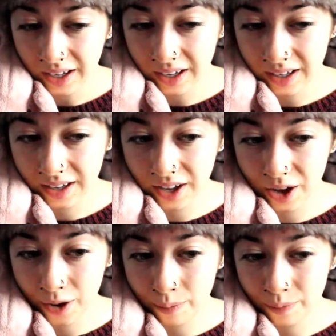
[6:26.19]

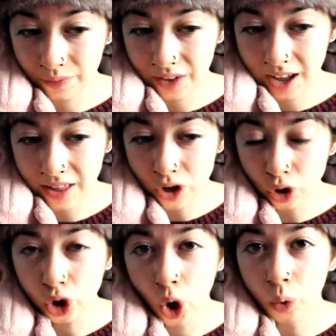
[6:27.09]
And then
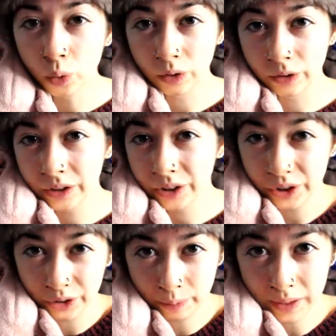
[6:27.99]
your goal
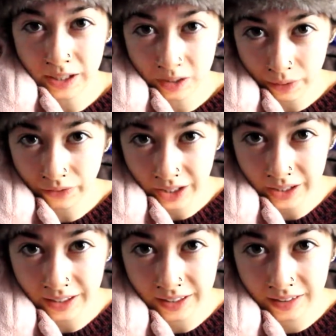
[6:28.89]
should be to be
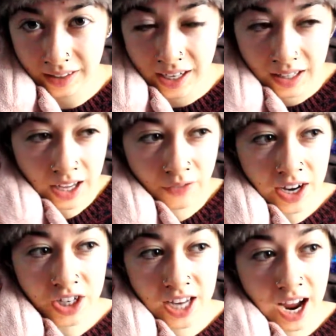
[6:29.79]
vegan. Like,
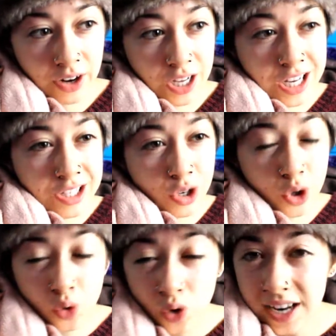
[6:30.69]
vegetarian is a
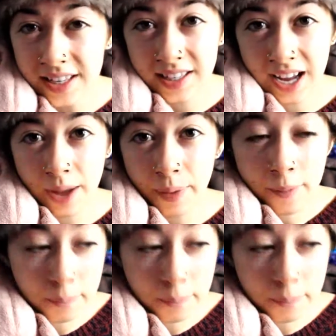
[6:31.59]
great step,